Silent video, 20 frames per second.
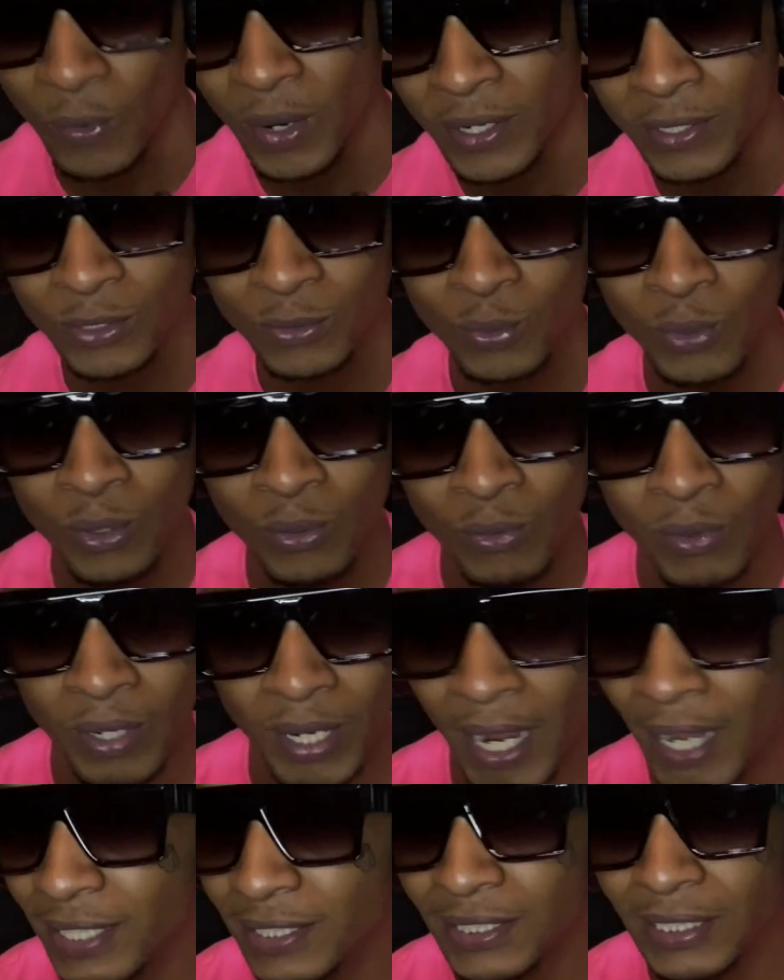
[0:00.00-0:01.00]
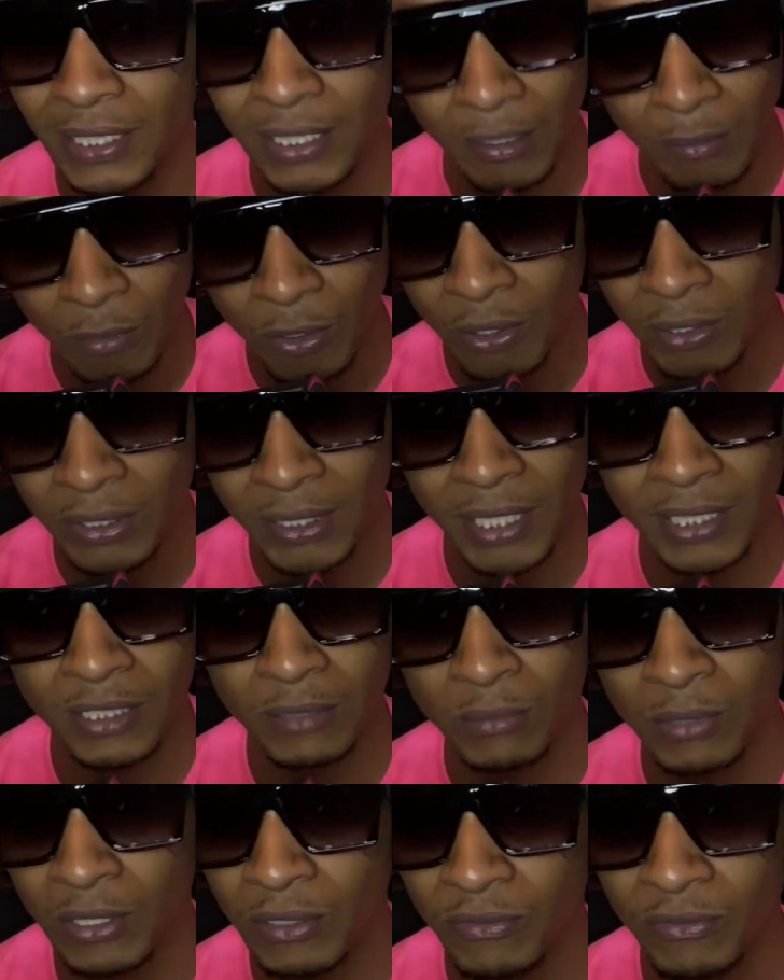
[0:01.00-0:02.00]
this world works, I can see Kim Kardashian
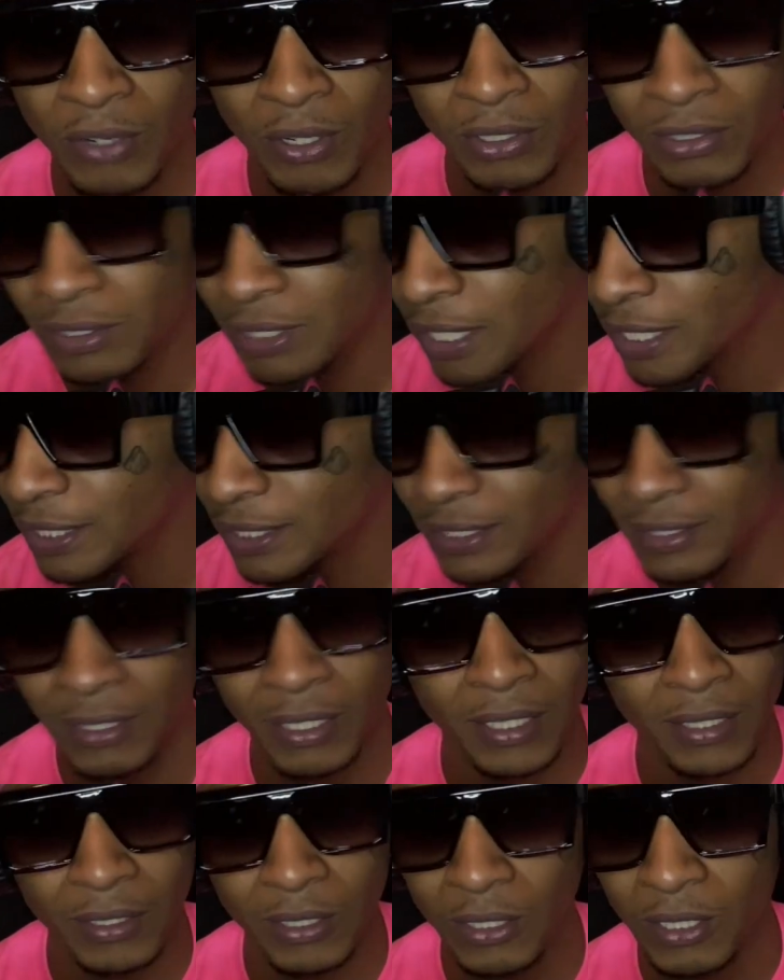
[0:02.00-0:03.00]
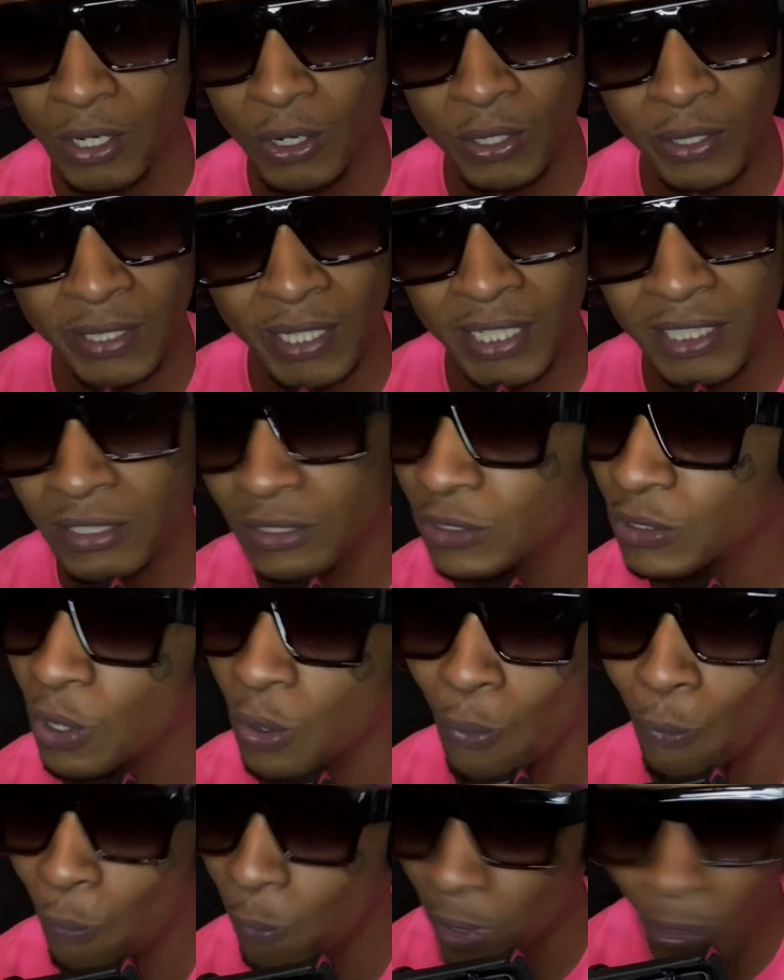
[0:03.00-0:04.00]
being the first lady. The Kardashians
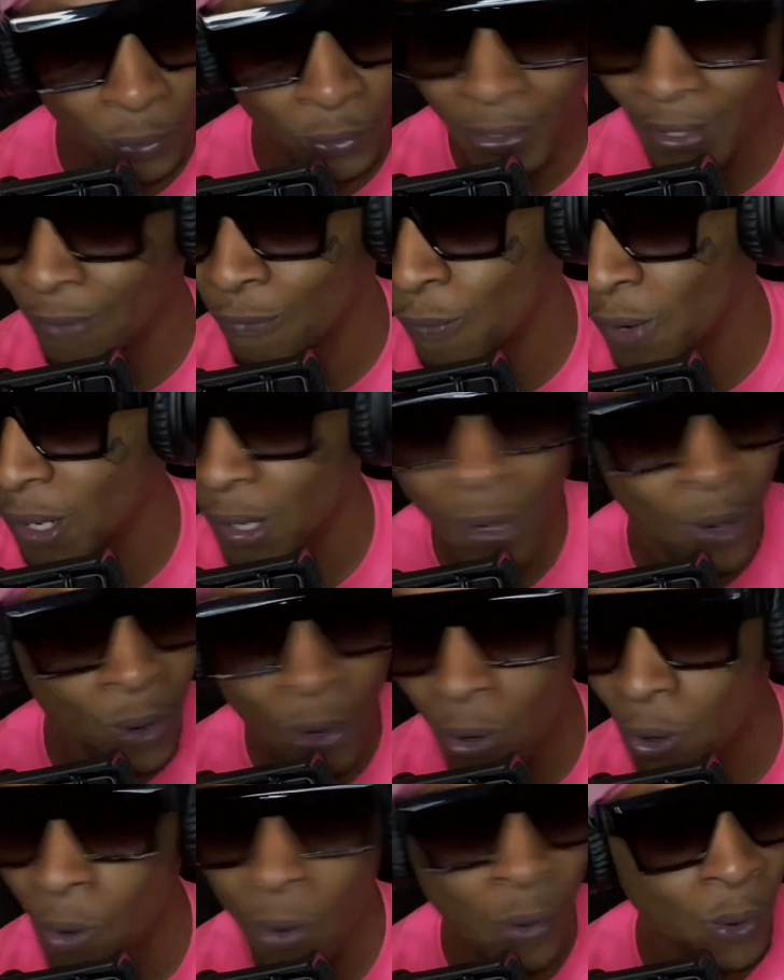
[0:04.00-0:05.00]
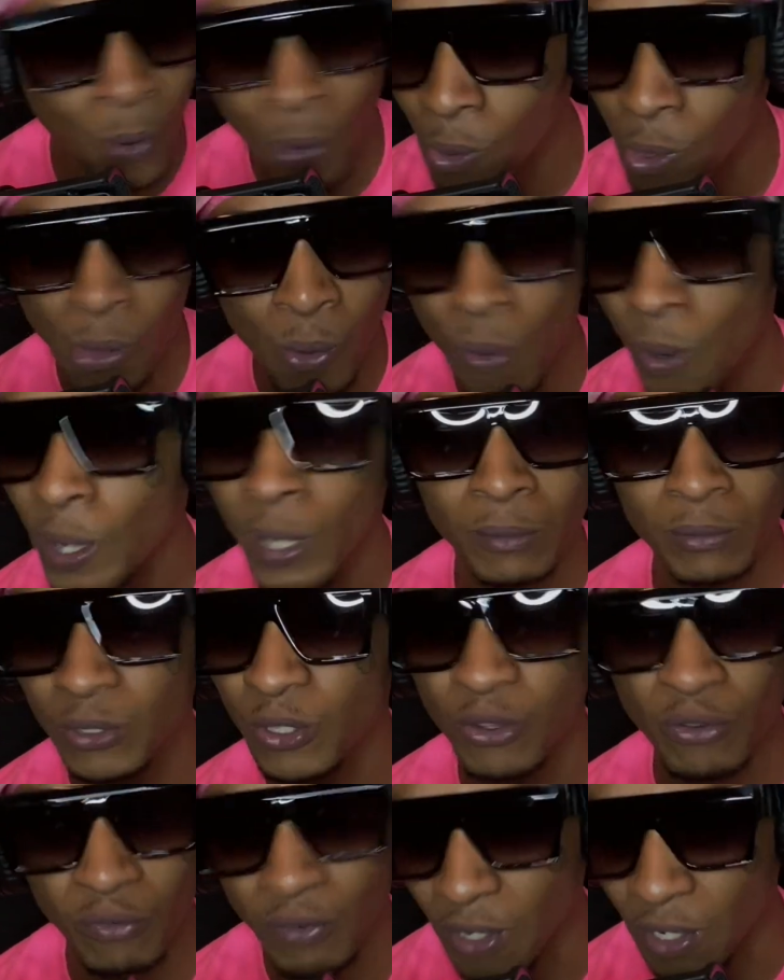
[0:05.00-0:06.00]
don't wiggle their way all the way up to
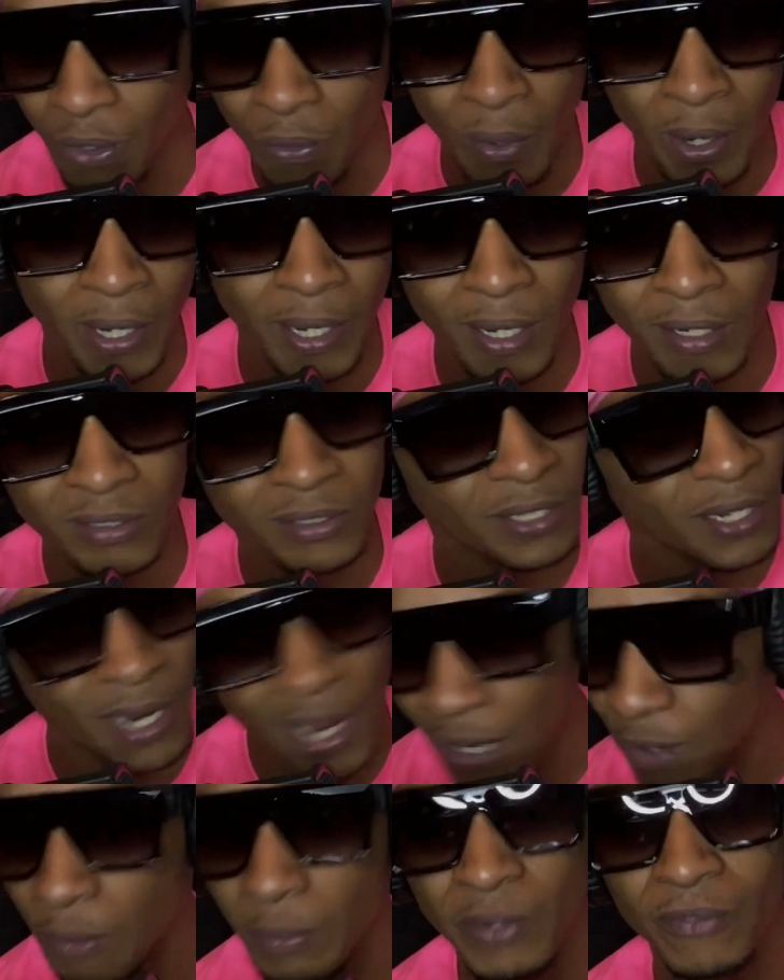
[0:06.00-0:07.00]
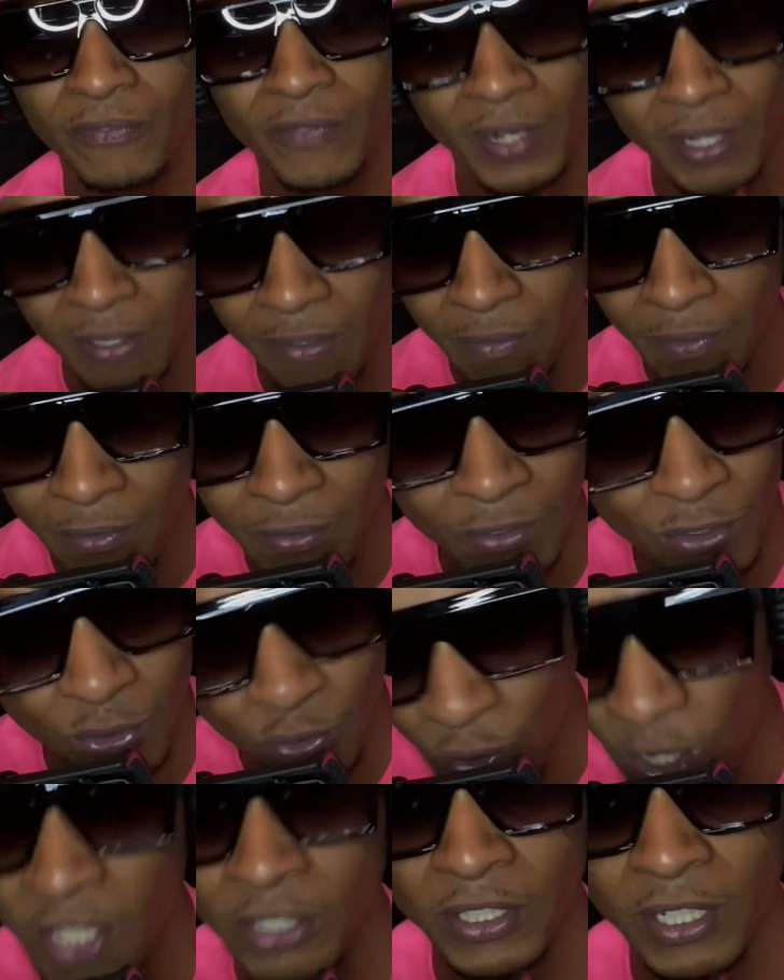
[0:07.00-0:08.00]
the fucking White House. Now that'll be fucking
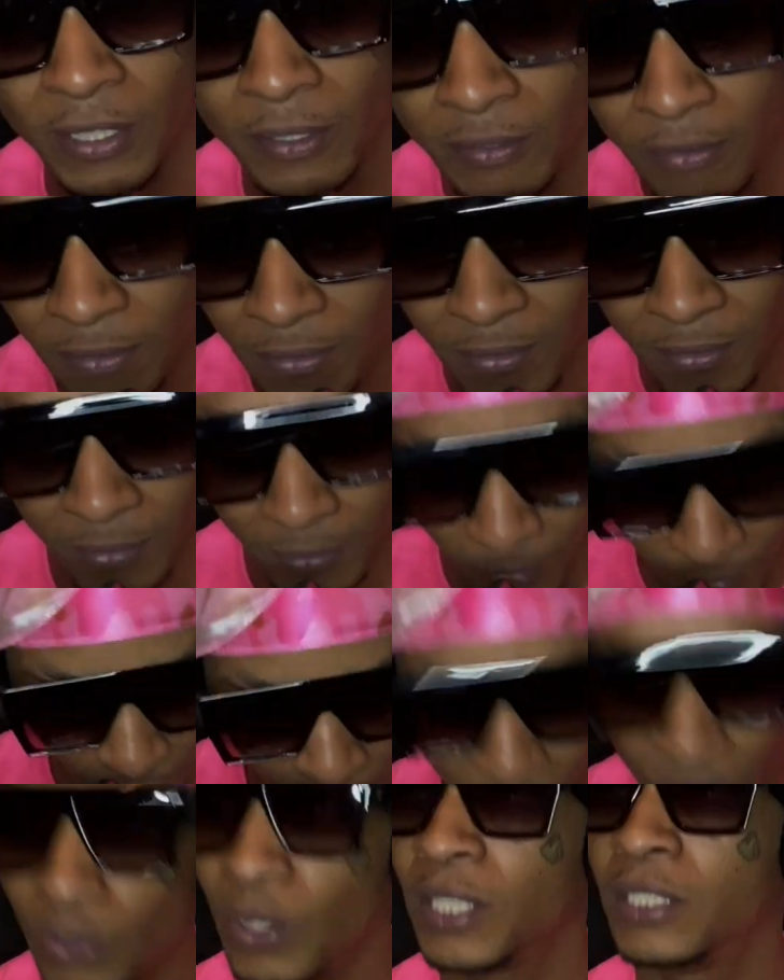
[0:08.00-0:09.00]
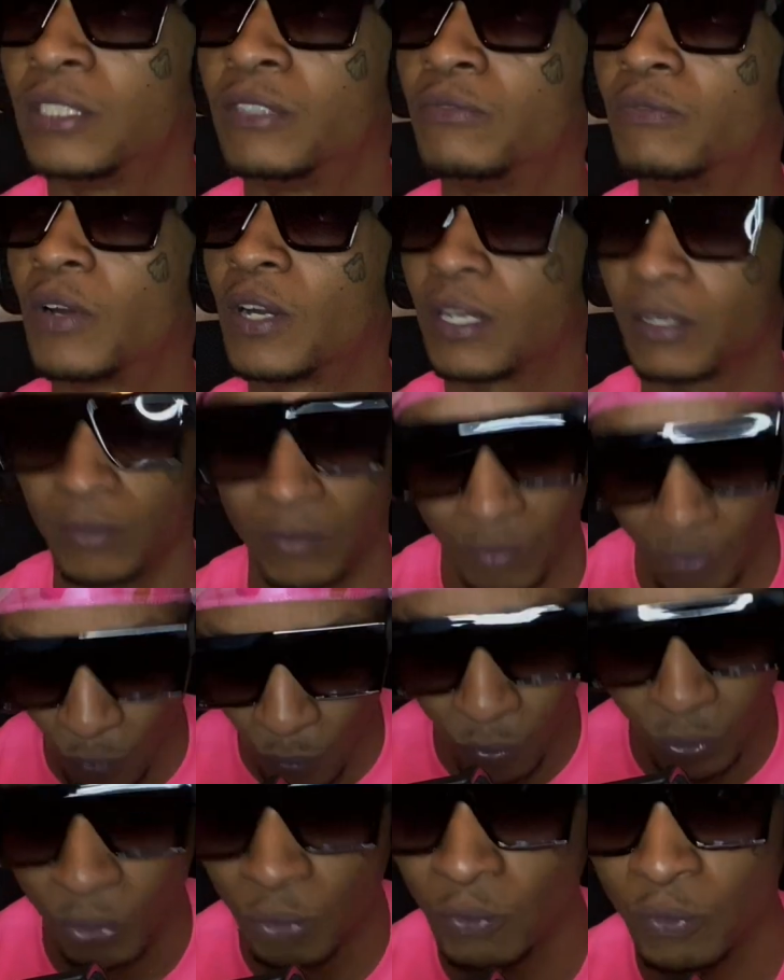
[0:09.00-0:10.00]
crazy. Crazy fucking
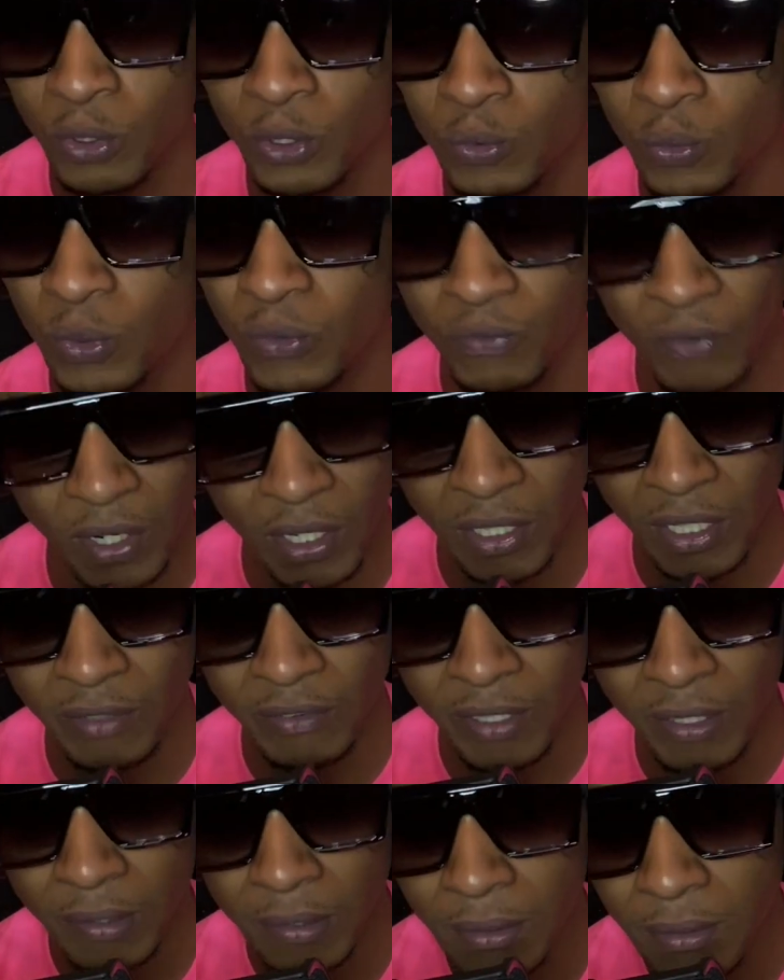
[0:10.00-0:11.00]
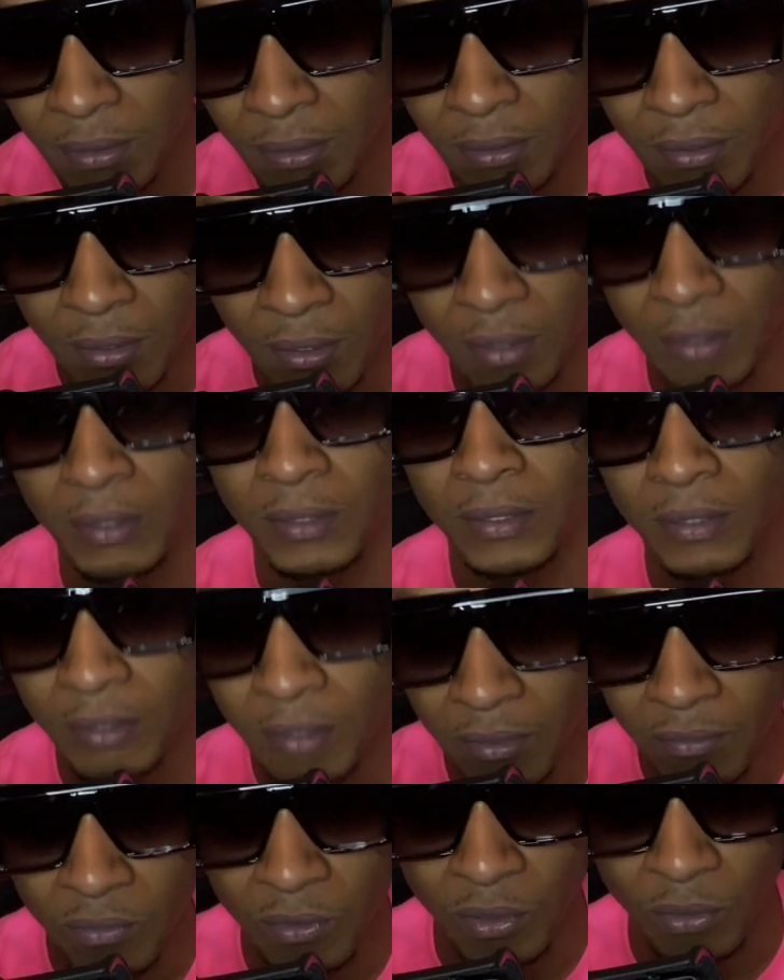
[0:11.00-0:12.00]
universe we fucking live in. The